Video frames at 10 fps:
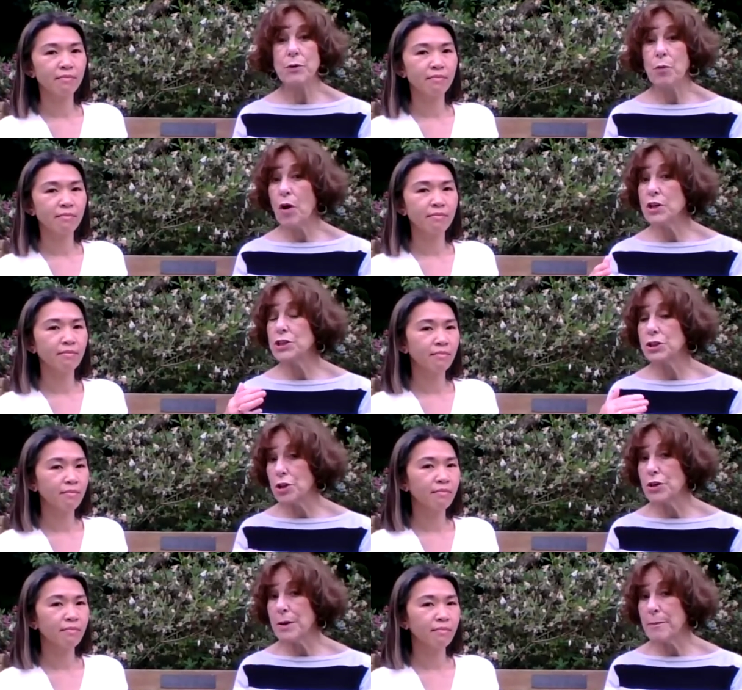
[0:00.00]
Speaker 1: you want to
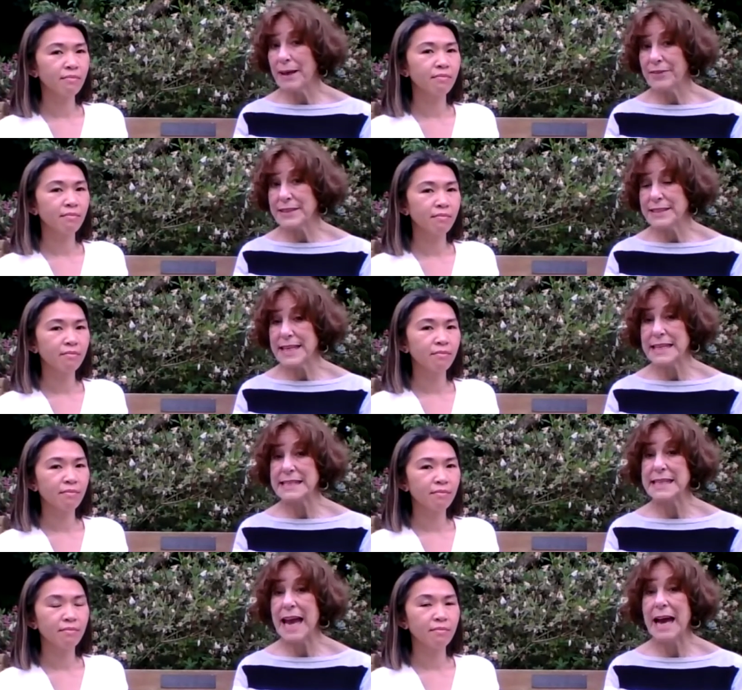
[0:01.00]
learn about these things
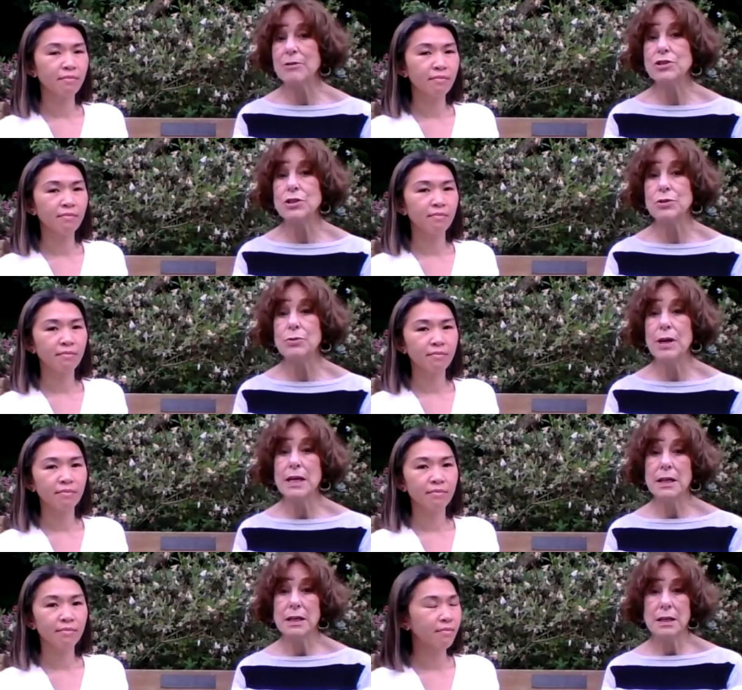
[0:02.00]
and how to
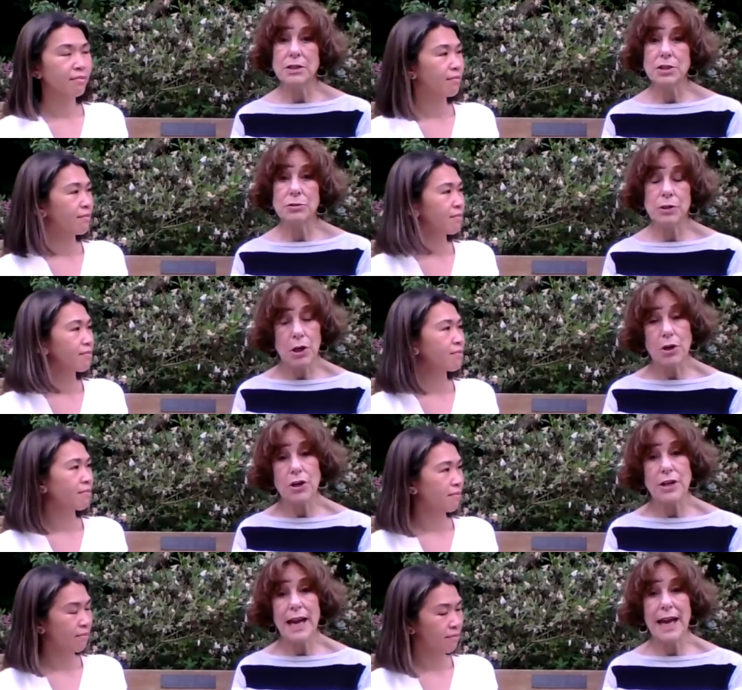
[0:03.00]
to
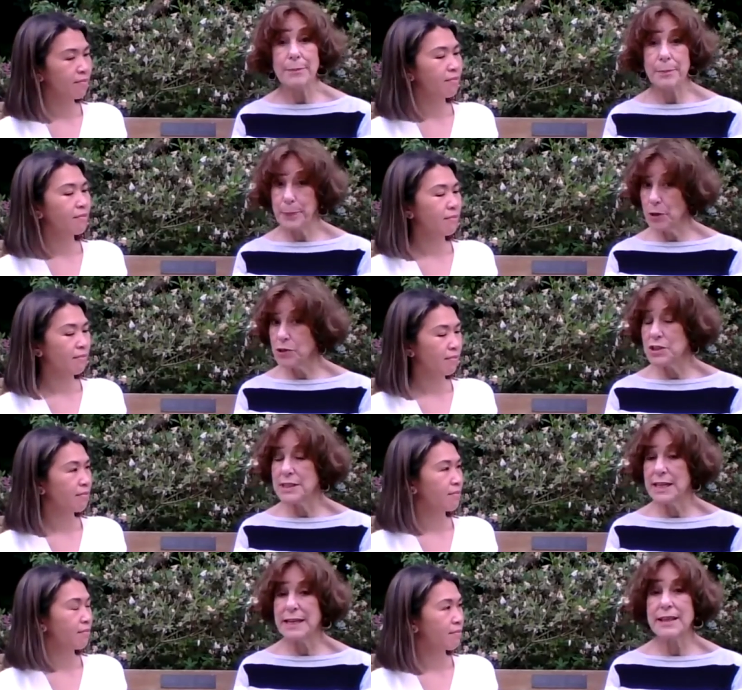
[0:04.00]
learn and purchase
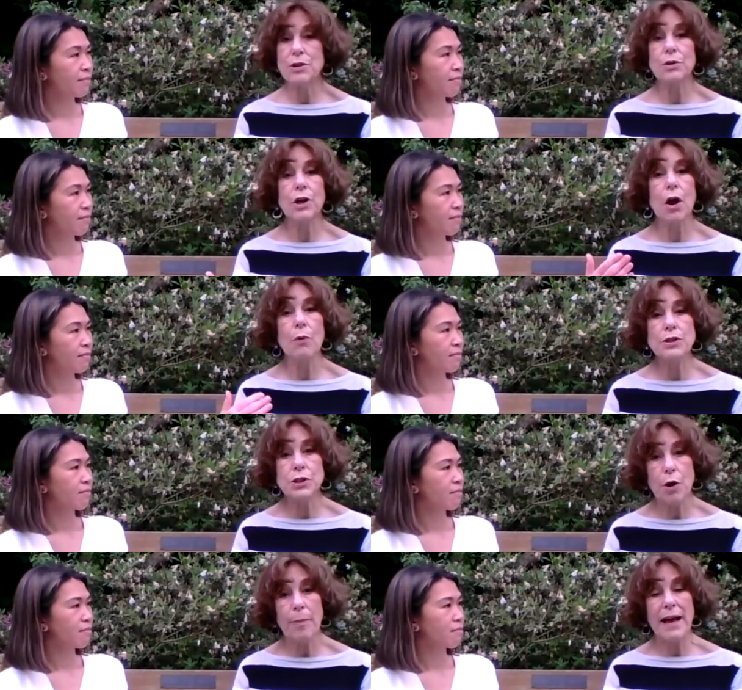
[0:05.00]
anything, you could always
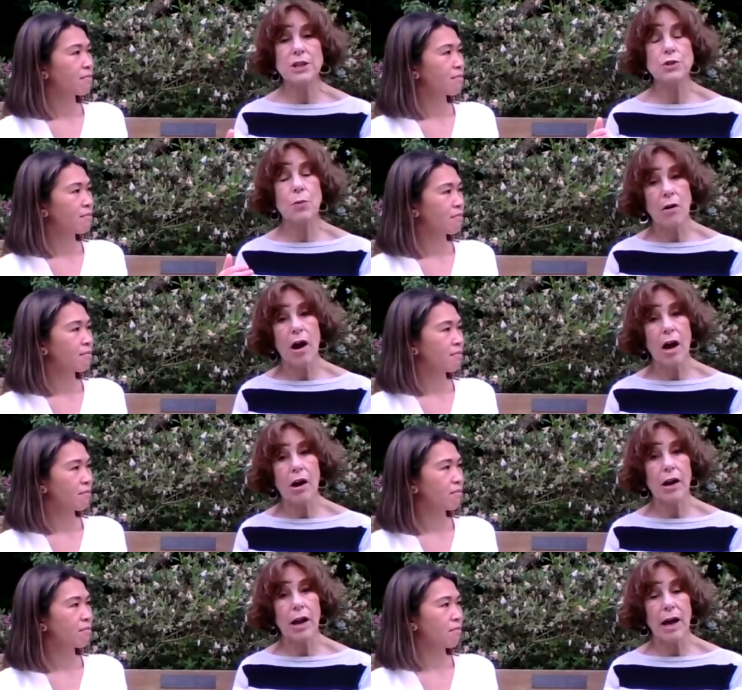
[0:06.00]
go back to our
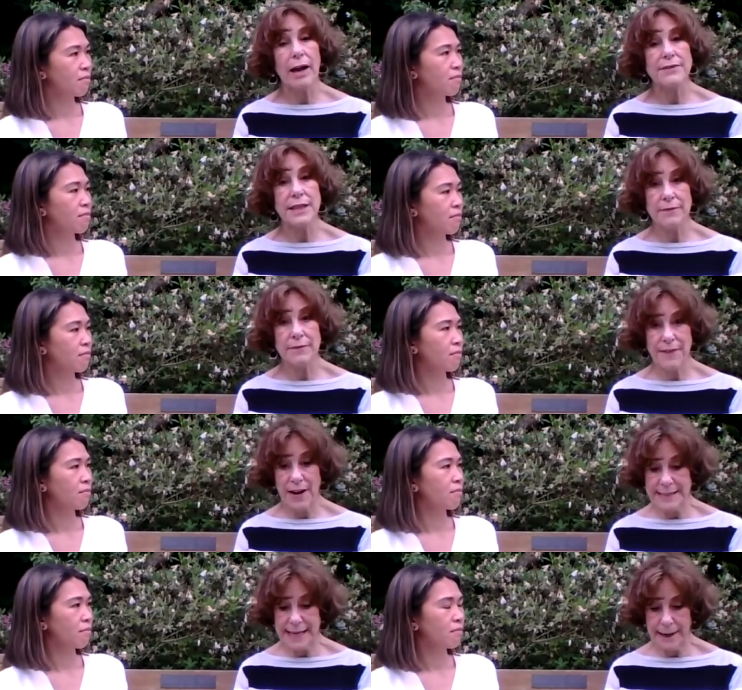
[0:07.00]
archives and
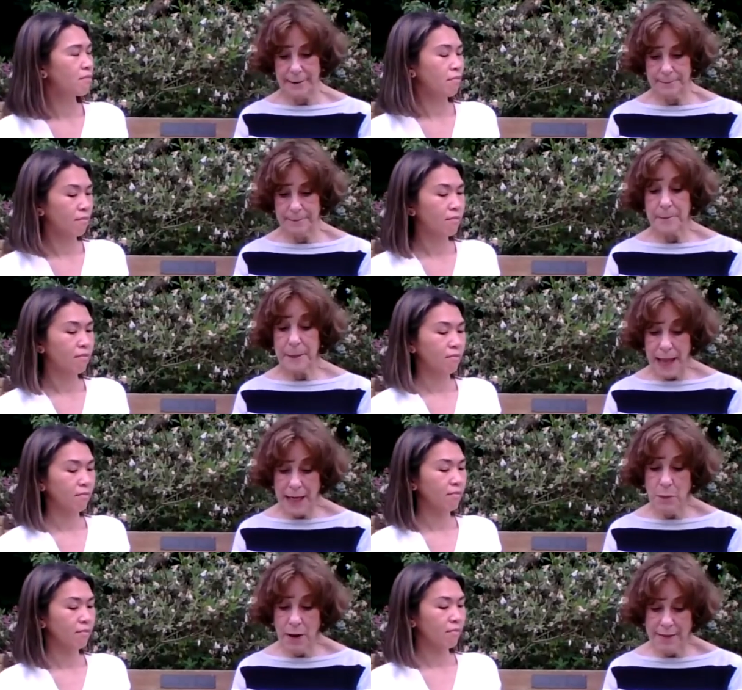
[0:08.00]
find out.
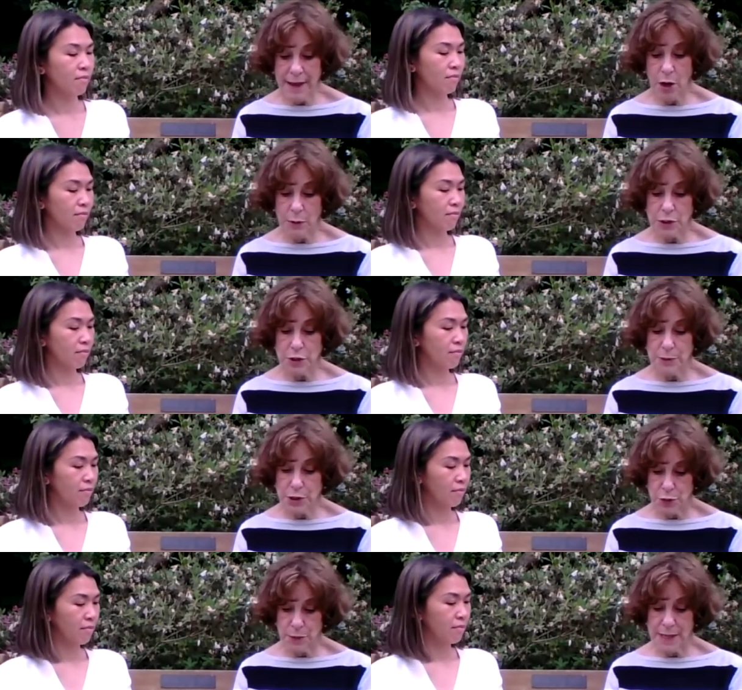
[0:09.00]
Anyway, they're going to be
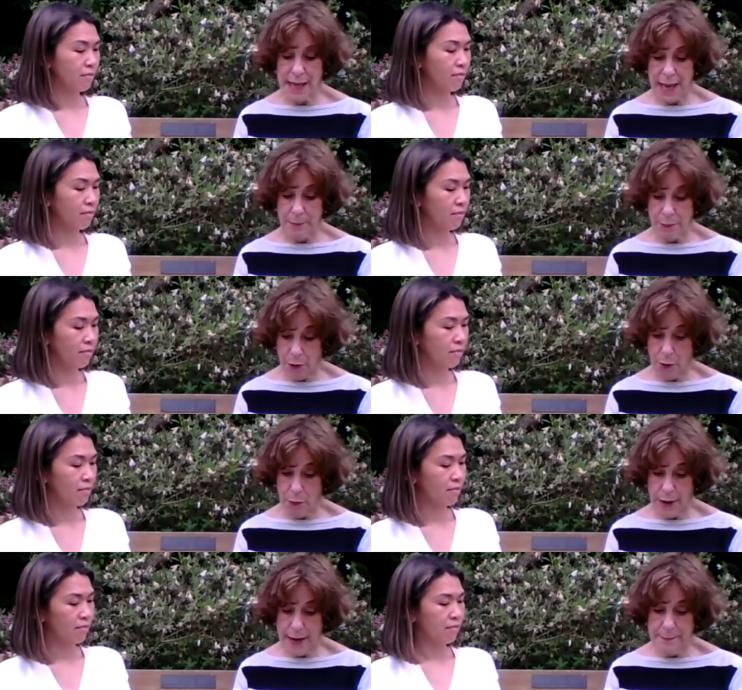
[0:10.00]
doing a
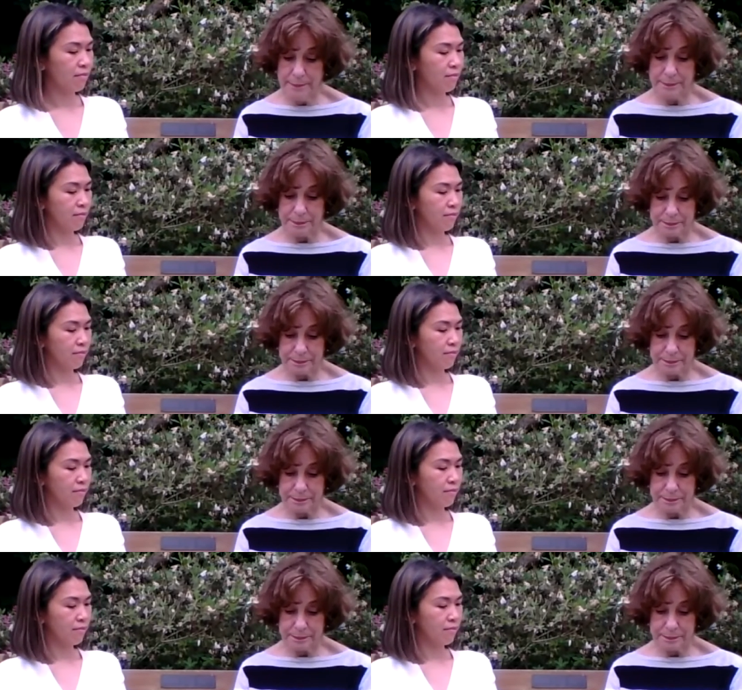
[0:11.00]
program